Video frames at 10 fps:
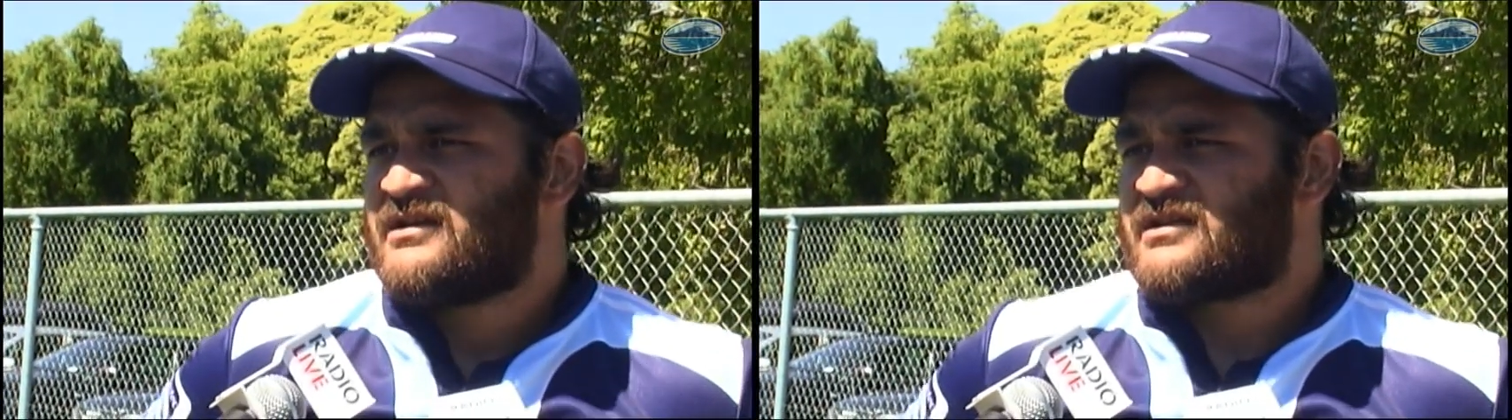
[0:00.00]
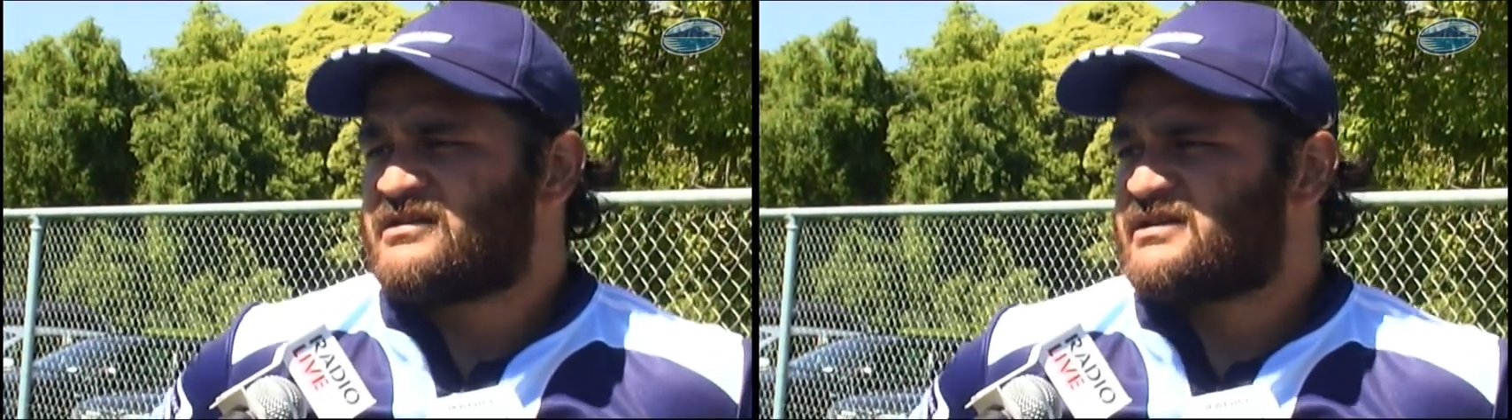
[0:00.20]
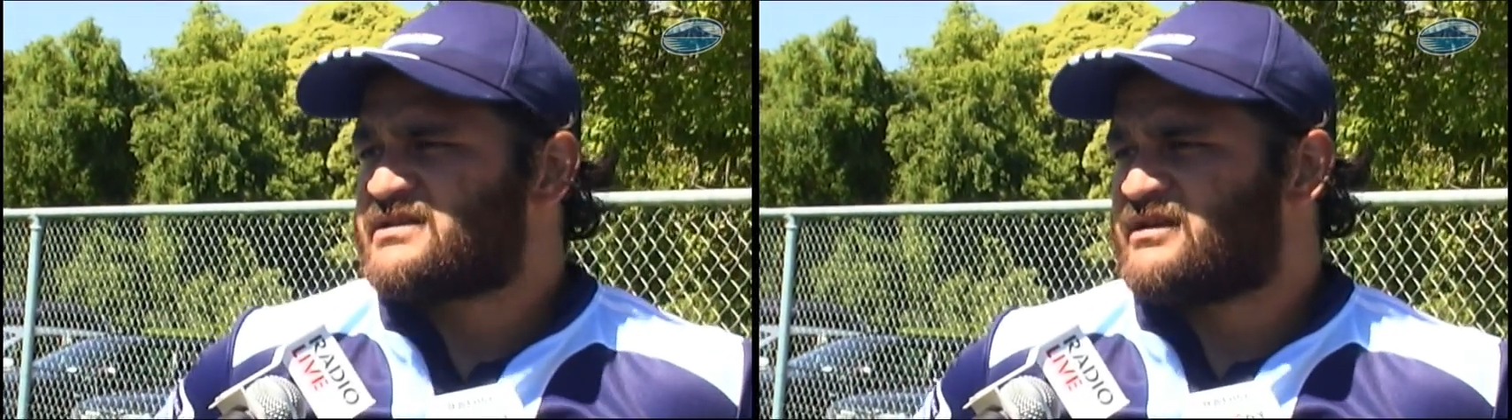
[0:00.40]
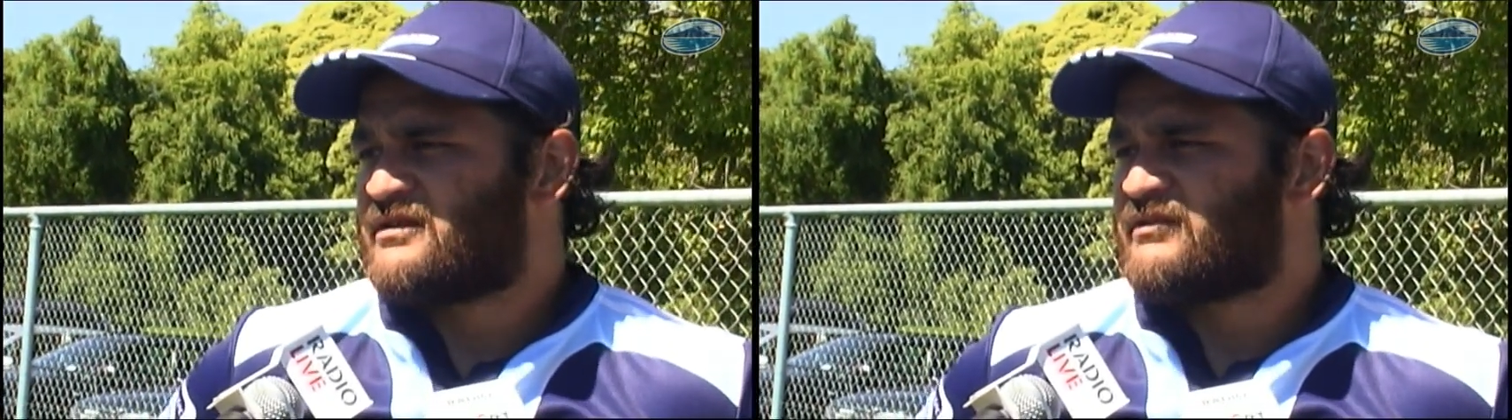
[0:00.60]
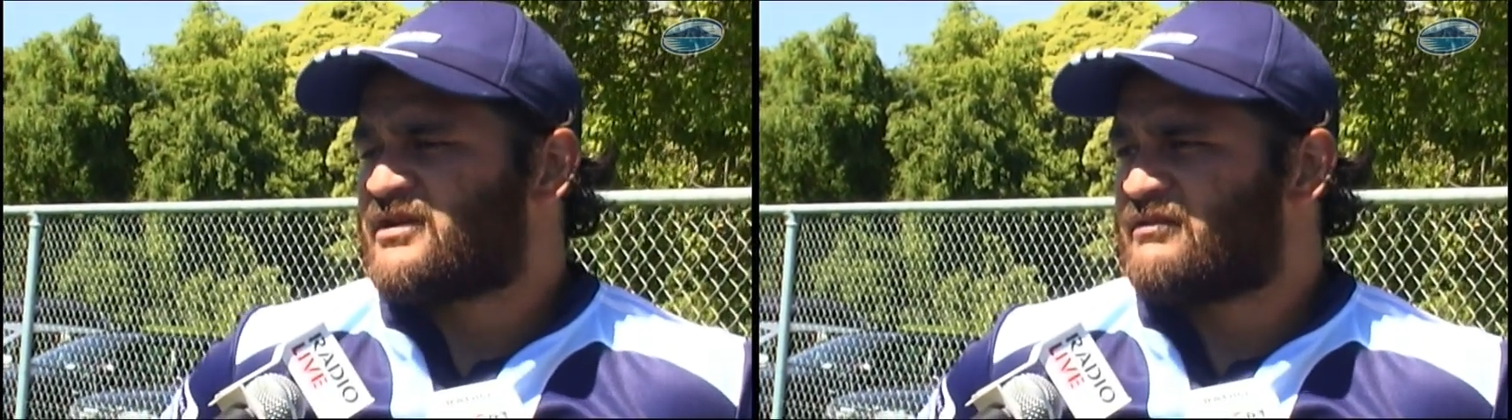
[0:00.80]
conditioning
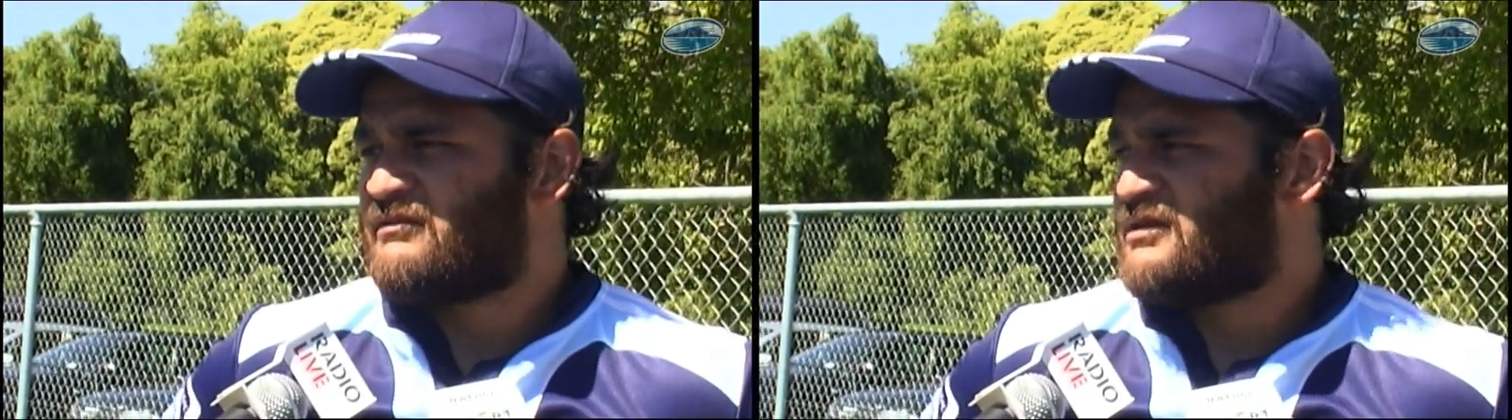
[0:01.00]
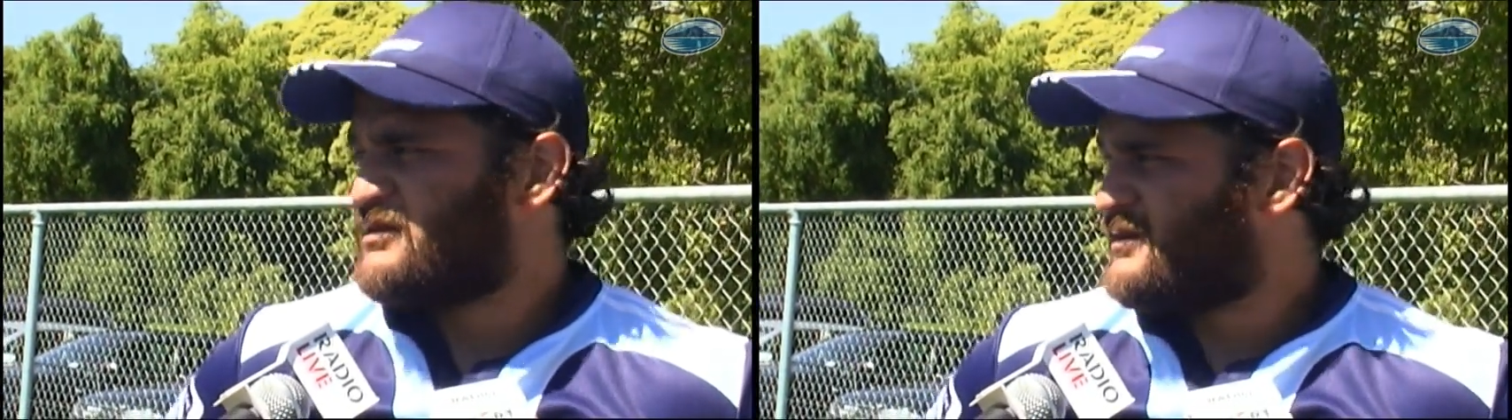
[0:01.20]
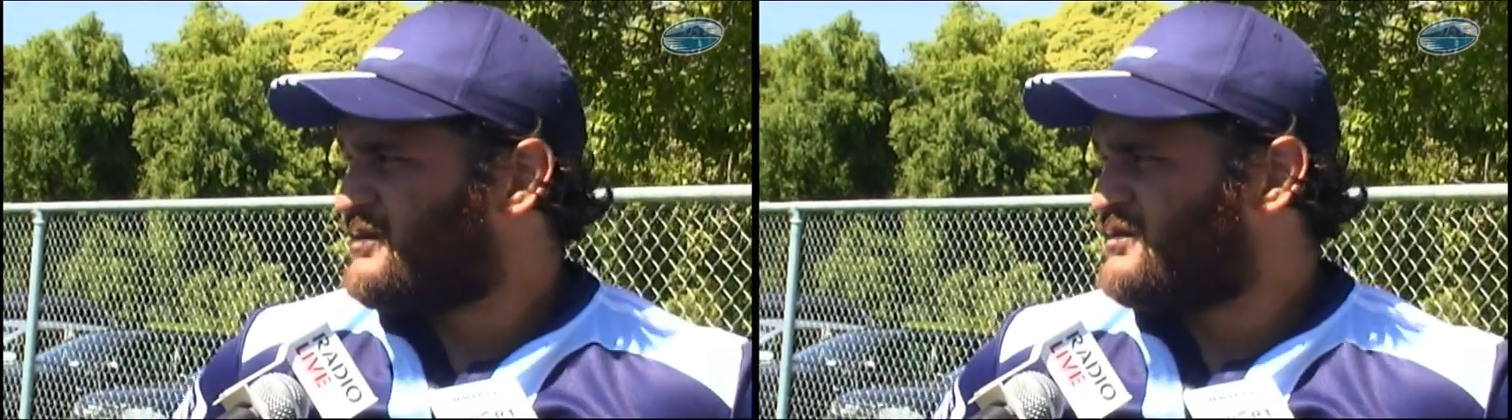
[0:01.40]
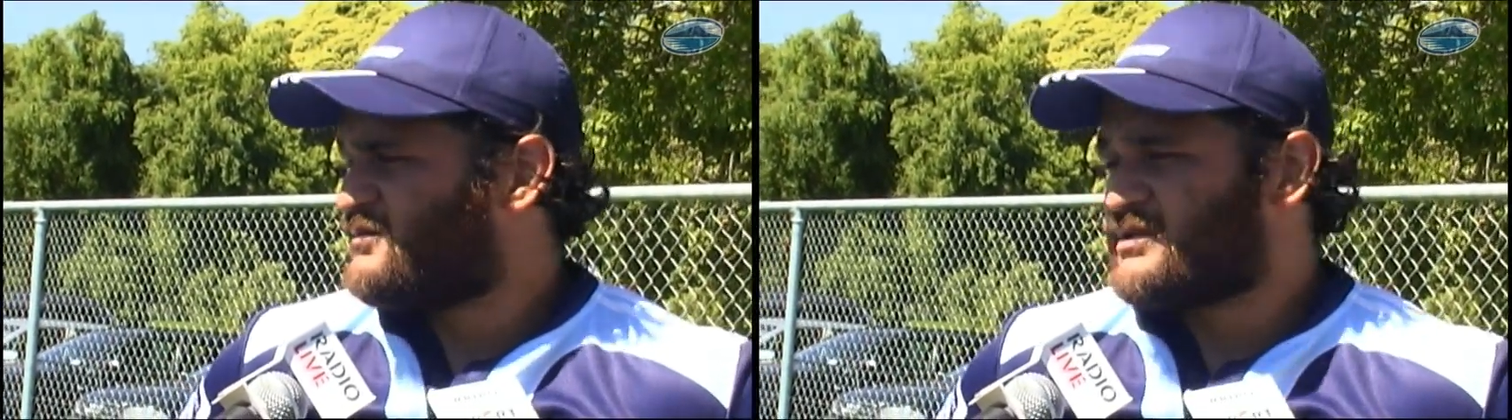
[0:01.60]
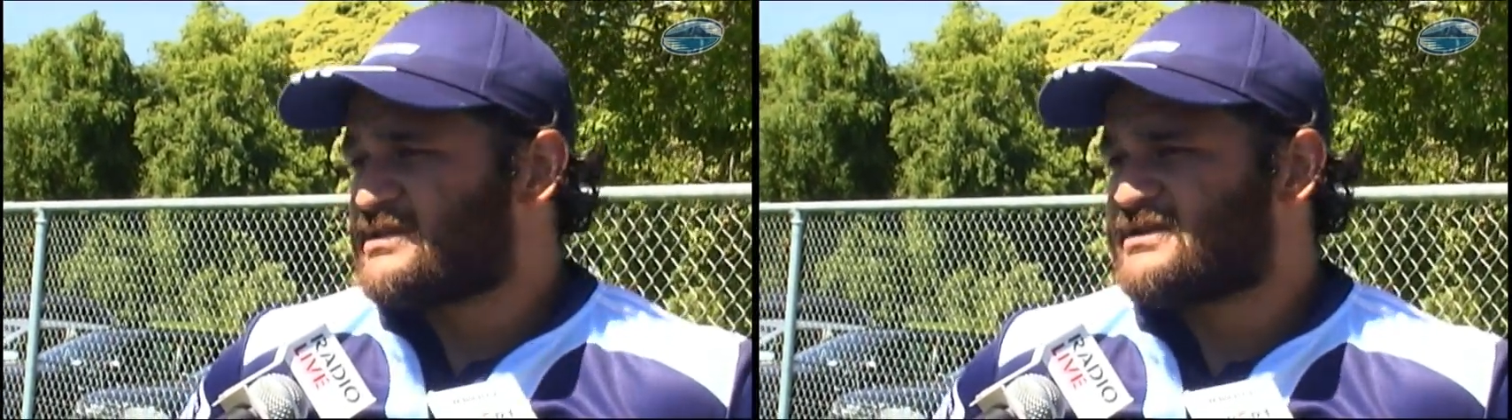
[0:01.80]
and running around
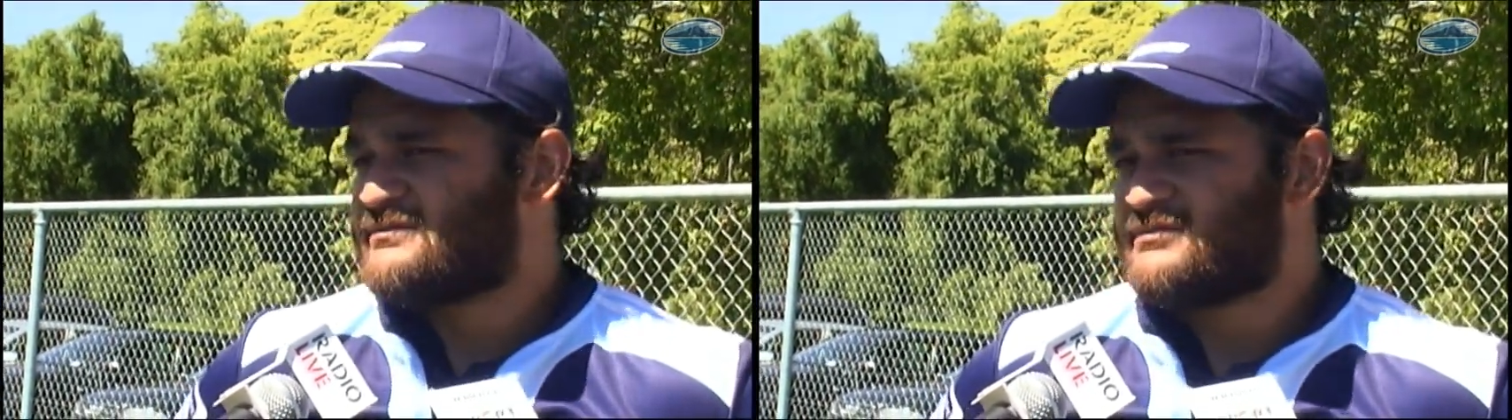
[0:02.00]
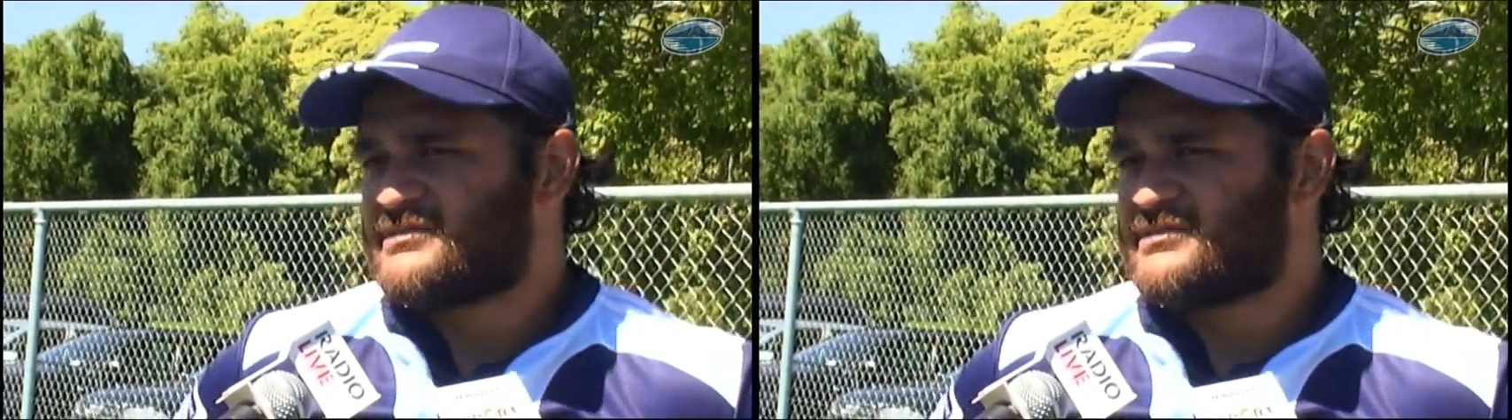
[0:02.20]
with the team.